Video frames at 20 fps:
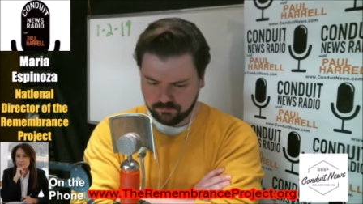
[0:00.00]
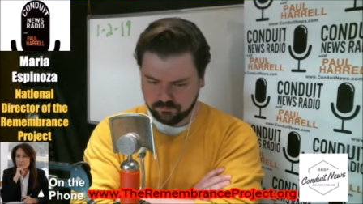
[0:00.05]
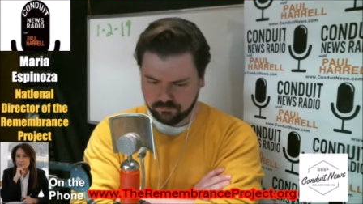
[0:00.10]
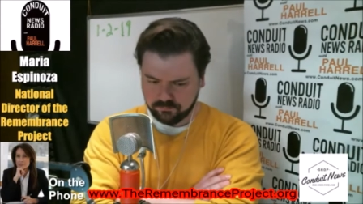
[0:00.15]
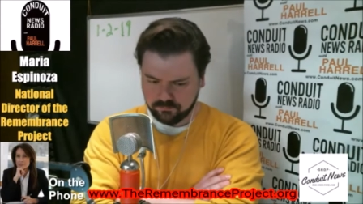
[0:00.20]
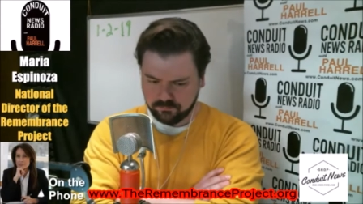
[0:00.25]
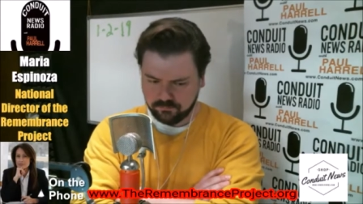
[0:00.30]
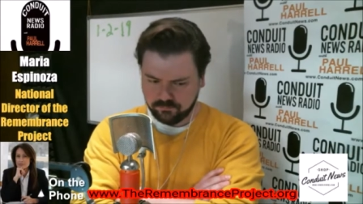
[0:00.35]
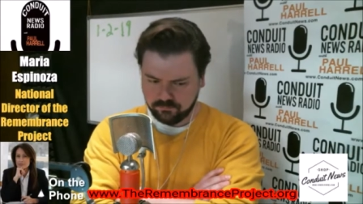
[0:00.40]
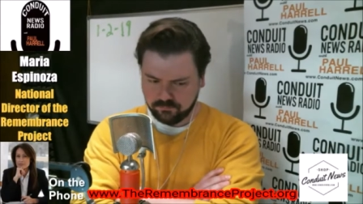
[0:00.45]
Hmm.
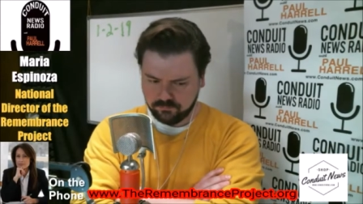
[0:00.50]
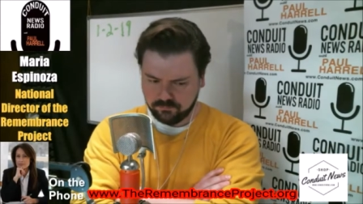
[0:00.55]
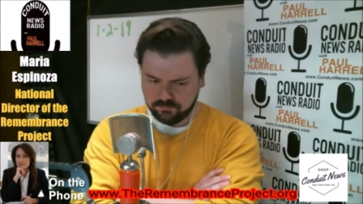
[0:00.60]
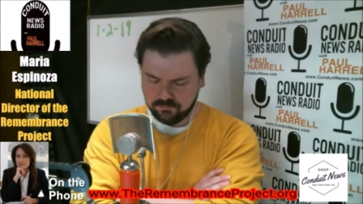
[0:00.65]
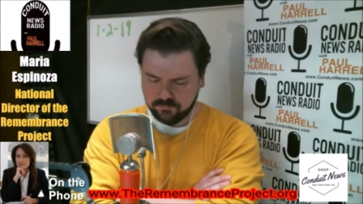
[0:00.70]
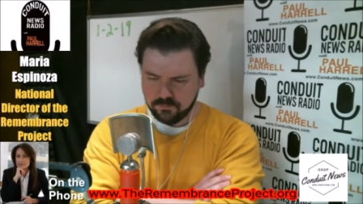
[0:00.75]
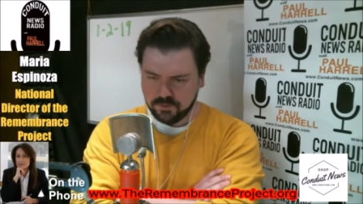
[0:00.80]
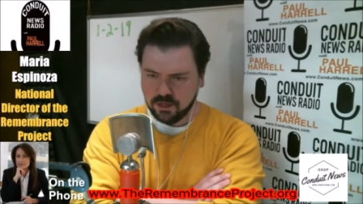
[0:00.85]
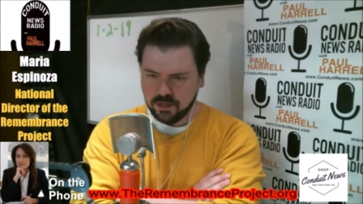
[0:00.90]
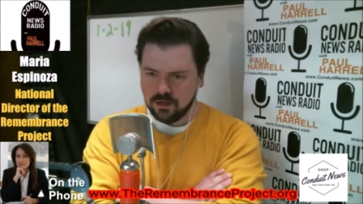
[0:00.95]

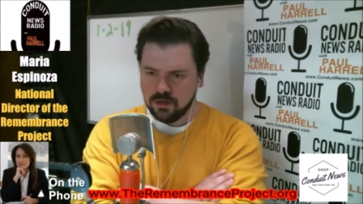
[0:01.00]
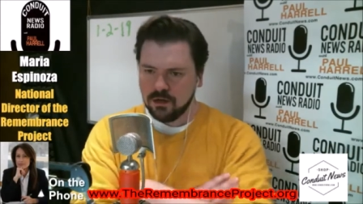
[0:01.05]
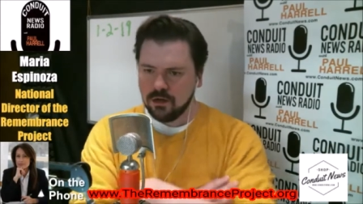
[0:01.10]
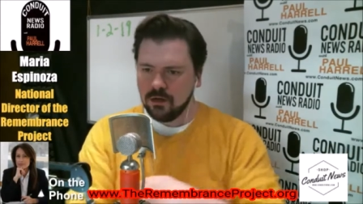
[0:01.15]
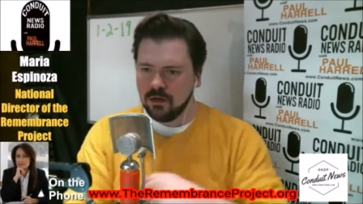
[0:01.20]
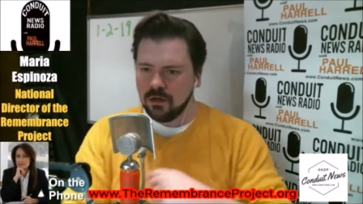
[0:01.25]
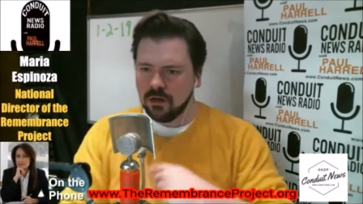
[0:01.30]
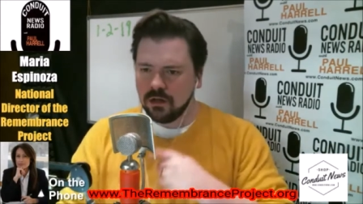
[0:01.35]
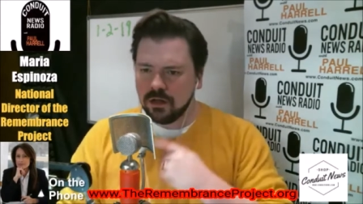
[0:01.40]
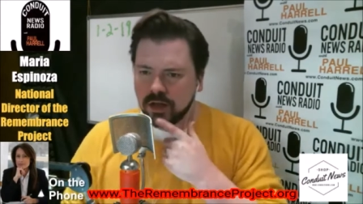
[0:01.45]

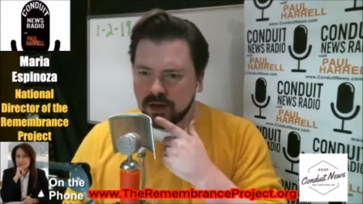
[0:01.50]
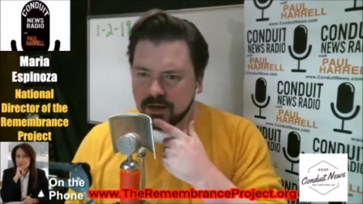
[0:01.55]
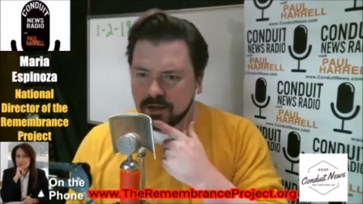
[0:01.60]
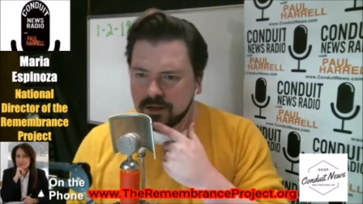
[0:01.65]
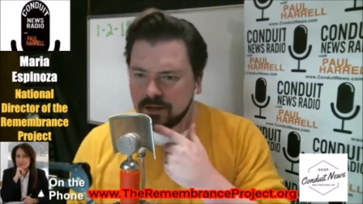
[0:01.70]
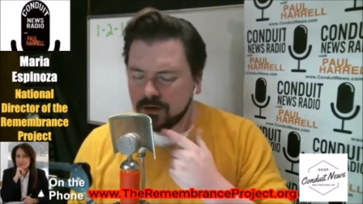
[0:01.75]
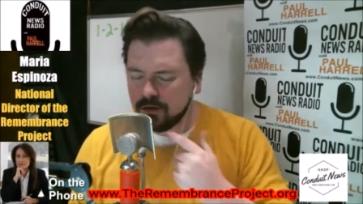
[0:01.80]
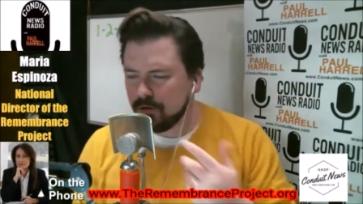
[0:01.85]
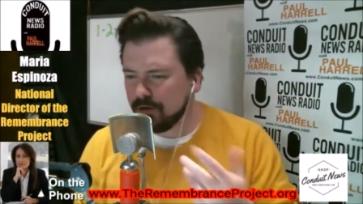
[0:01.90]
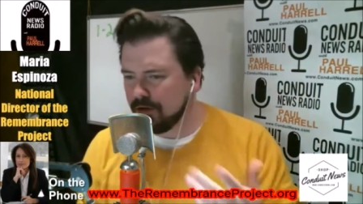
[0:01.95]
Yeah,
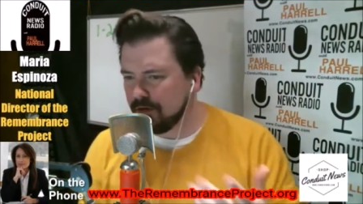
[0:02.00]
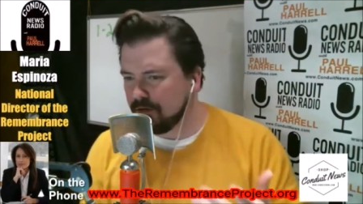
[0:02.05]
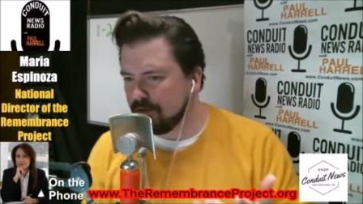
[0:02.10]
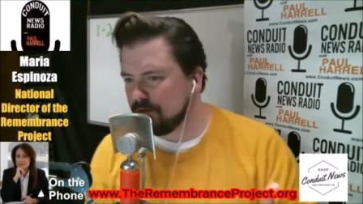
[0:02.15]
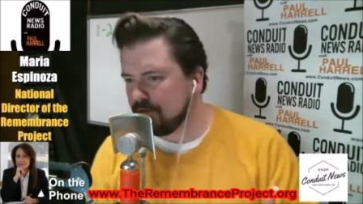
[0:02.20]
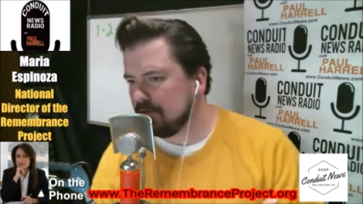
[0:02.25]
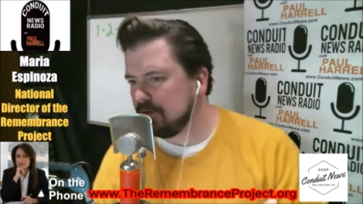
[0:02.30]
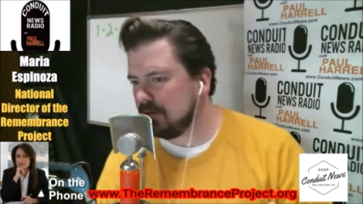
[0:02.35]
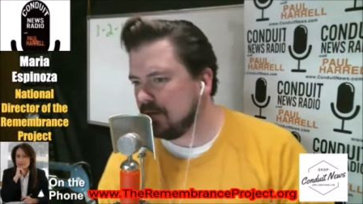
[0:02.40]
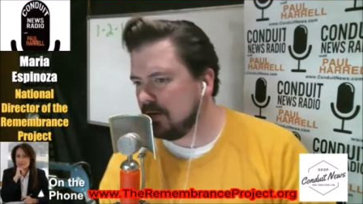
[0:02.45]
you know,
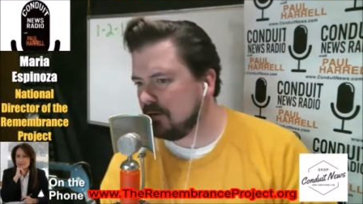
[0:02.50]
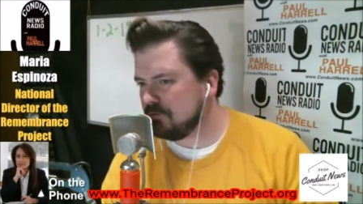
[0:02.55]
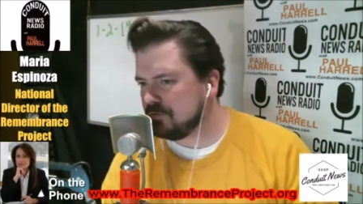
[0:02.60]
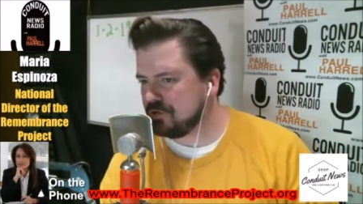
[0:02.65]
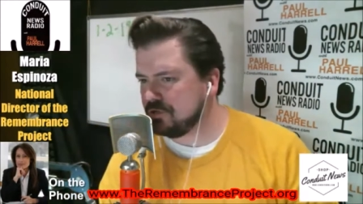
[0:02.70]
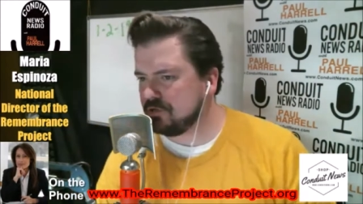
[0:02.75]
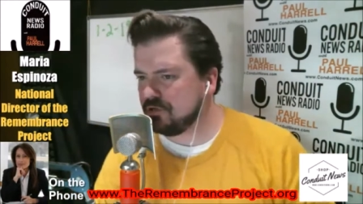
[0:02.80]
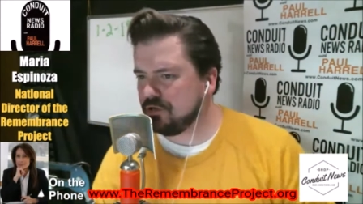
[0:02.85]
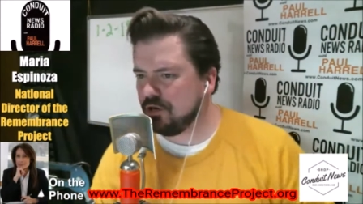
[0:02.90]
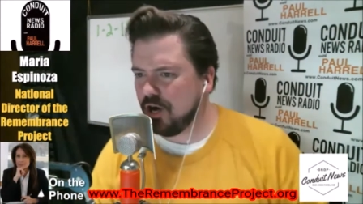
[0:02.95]
and I was
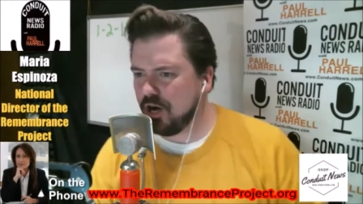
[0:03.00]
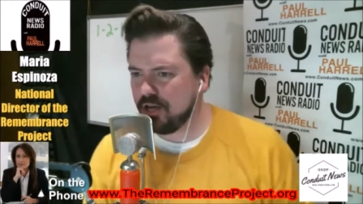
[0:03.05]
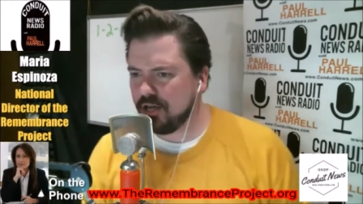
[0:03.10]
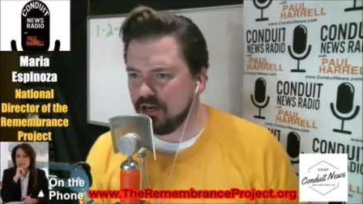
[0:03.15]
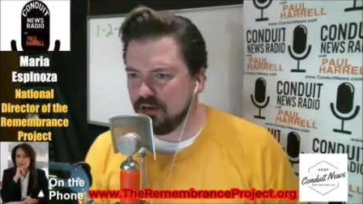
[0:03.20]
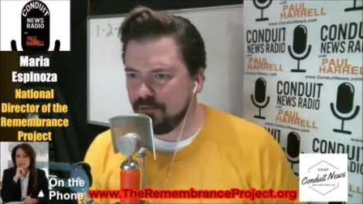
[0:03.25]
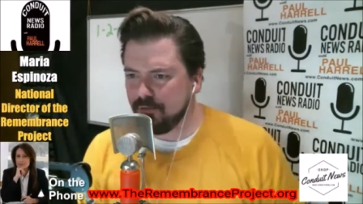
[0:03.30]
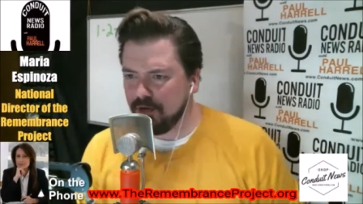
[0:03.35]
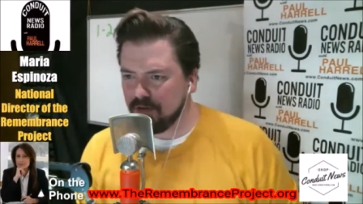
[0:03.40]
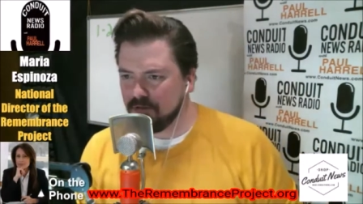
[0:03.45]
just
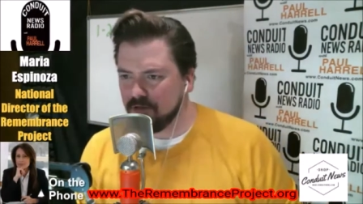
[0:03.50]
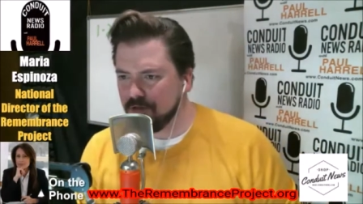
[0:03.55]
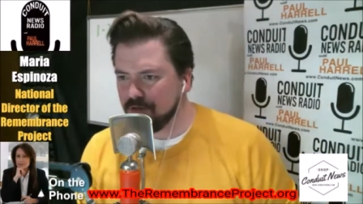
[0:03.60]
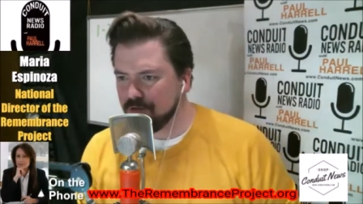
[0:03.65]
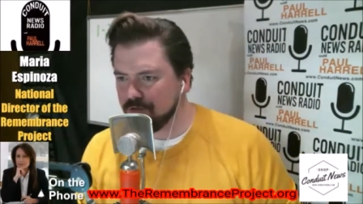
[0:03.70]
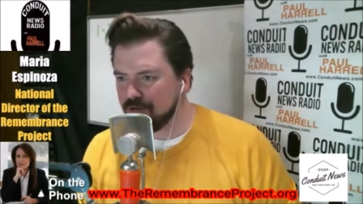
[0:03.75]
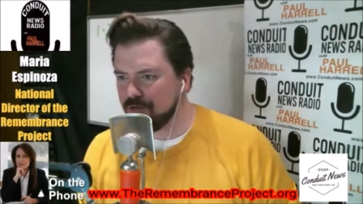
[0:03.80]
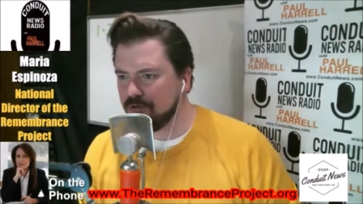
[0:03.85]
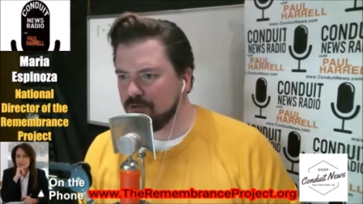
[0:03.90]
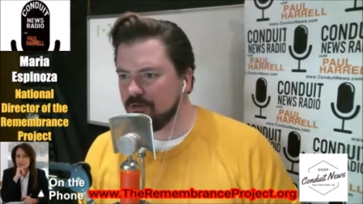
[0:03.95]
talking about
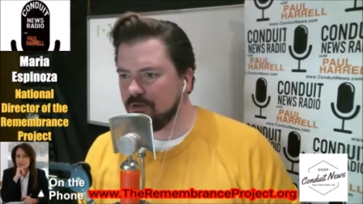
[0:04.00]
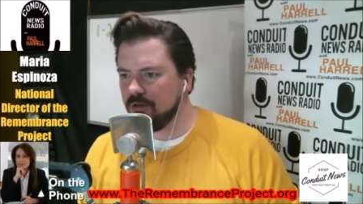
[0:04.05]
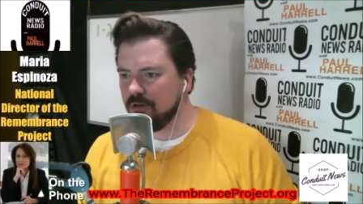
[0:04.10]
this,